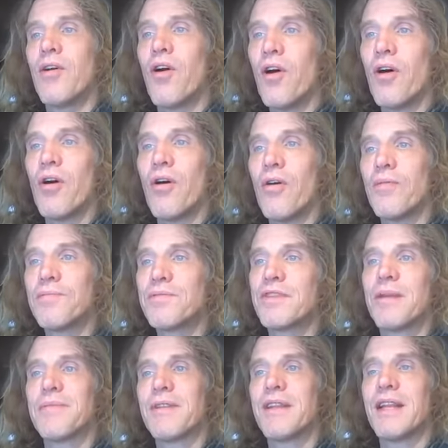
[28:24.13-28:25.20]
um,
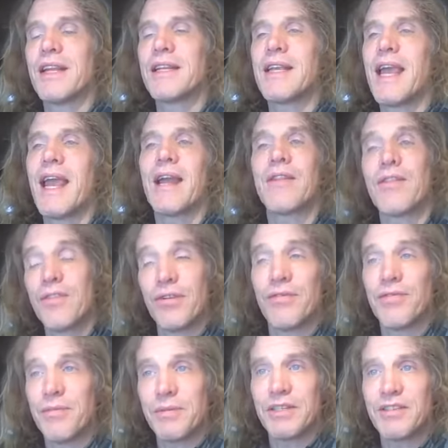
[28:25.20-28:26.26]
something that can't learn
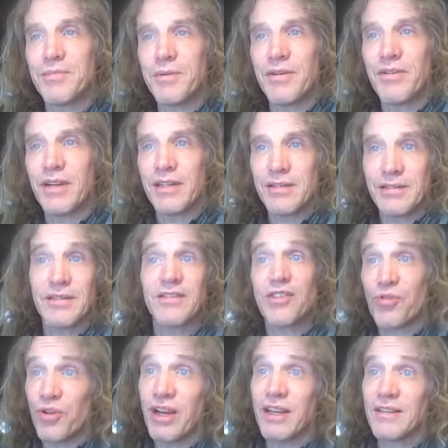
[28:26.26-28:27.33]
from experience. It's
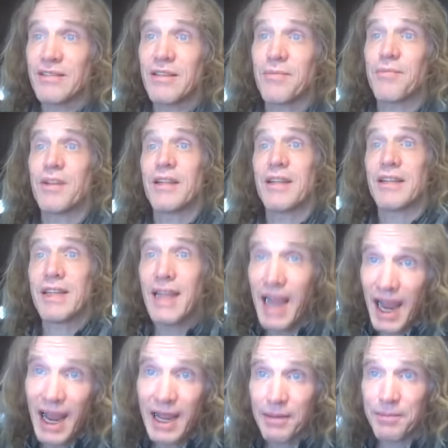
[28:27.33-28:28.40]
creating something that
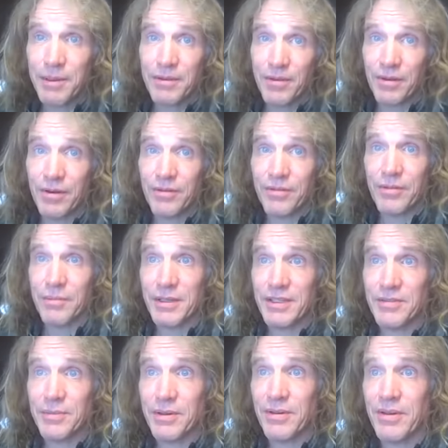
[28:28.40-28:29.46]
can be learned from
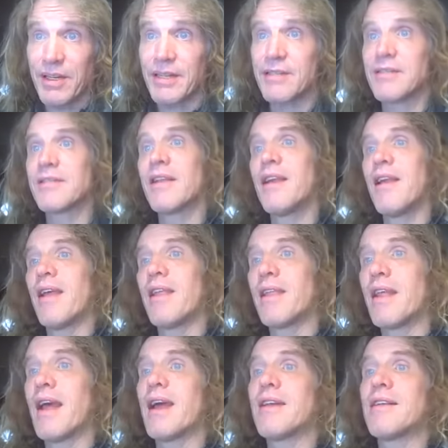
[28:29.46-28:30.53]
experience
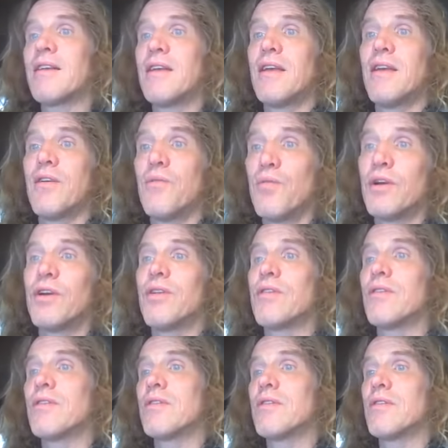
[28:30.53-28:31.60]
that
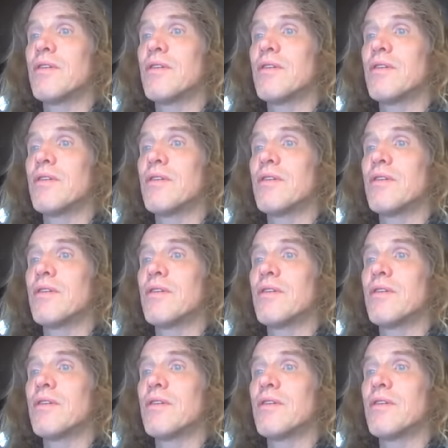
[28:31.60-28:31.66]
will